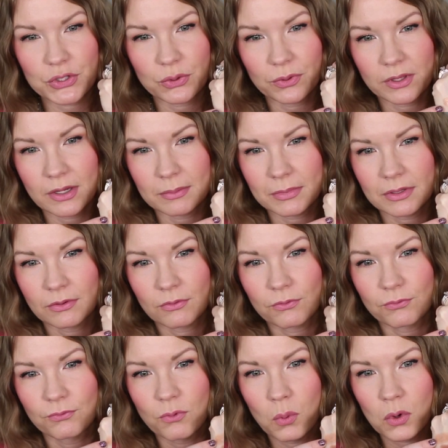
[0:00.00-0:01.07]
to them
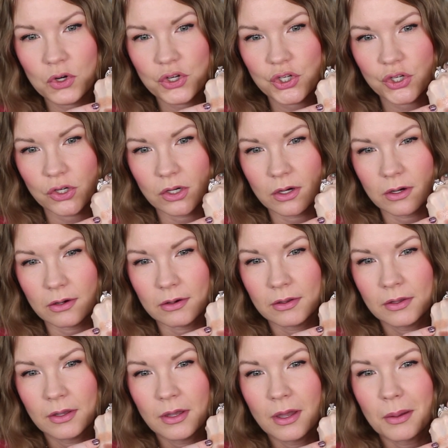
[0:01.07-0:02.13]
for sure,
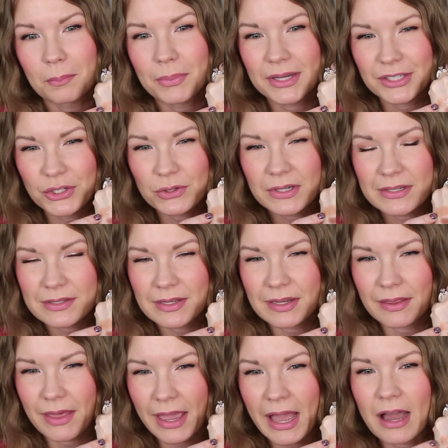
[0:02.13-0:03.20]
but you can see
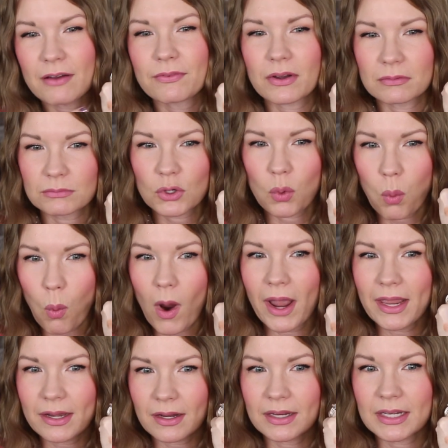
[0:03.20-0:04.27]
they have
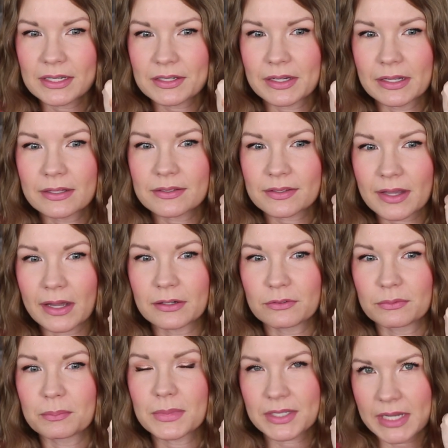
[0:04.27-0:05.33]
quite an intense kind
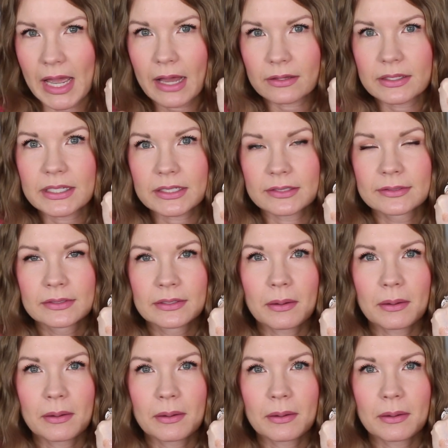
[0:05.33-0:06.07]
of metallic